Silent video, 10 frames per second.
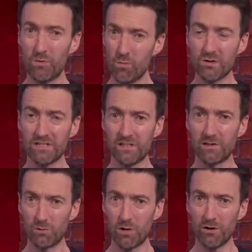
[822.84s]
walked into
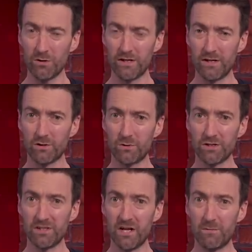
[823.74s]
the road,
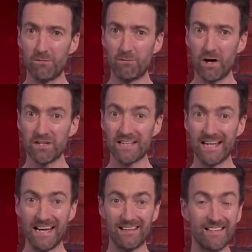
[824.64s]
causing a number of riders to
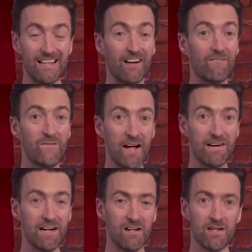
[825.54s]
hit the deck
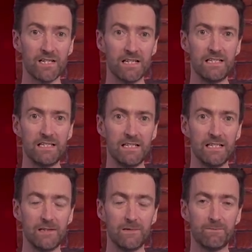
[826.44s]
very hard
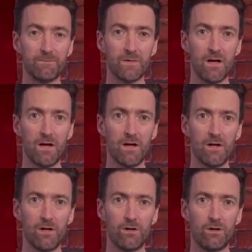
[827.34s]
indeed.
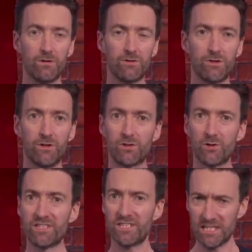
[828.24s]
On to the
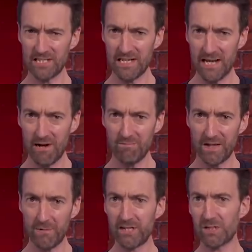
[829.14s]
Tour of Sicily now,
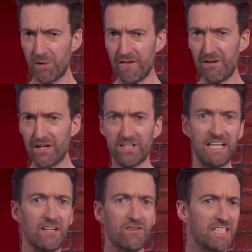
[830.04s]
and we had a sprint finish at
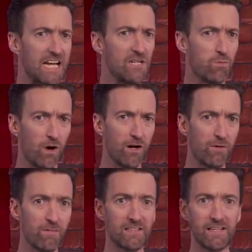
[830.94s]
the end of stage one
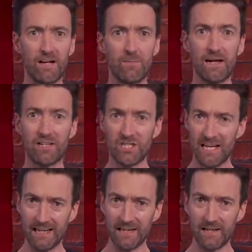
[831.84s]
with Matteo
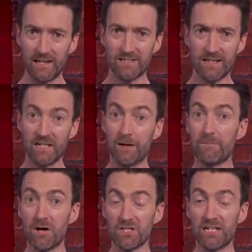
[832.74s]
Malicelli taking a
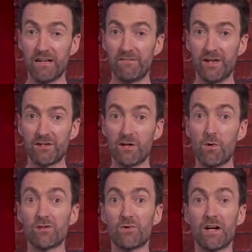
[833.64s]
much-needed victory
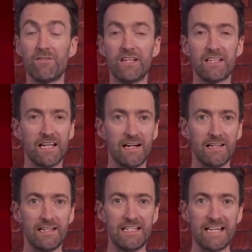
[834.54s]
whilst riding for the
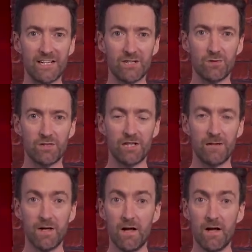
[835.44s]
Italian national team.